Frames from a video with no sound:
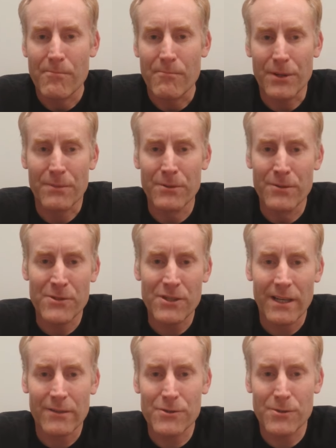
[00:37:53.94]
But the boom
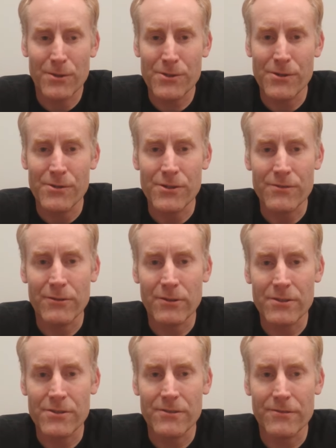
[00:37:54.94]
cycles are also useful
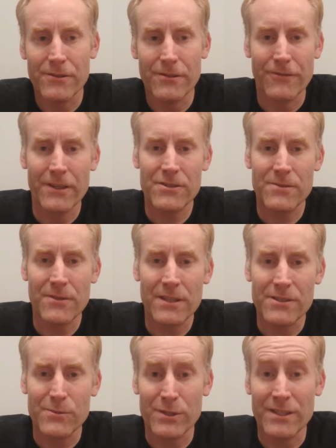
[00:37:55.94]
because you, you fund some
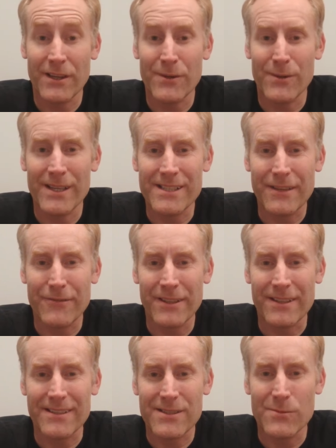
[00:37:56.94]
things that wouldn't otherwise get
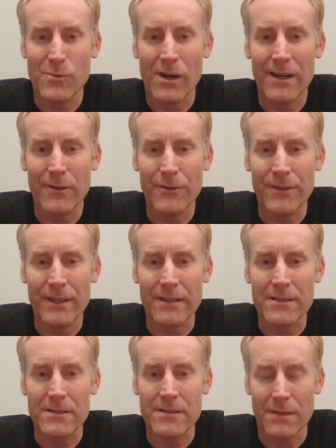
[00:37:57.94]
funded, some wild
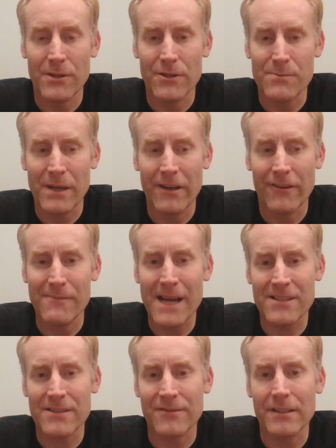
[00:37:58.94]
things, and some of those pay off
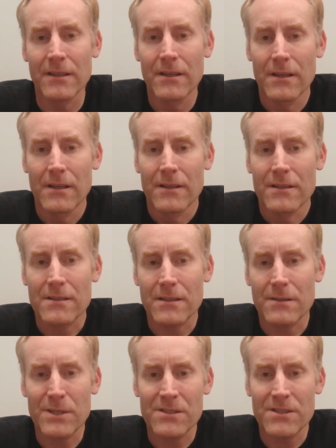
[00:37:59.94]
massively. So
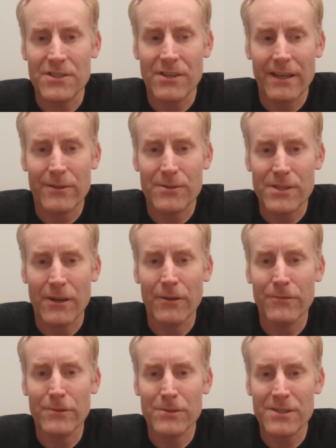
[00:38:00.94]
the business cycles are
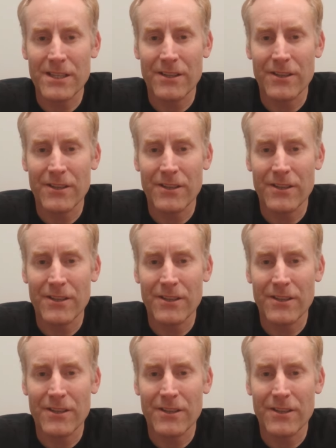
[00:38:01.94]
helpful to the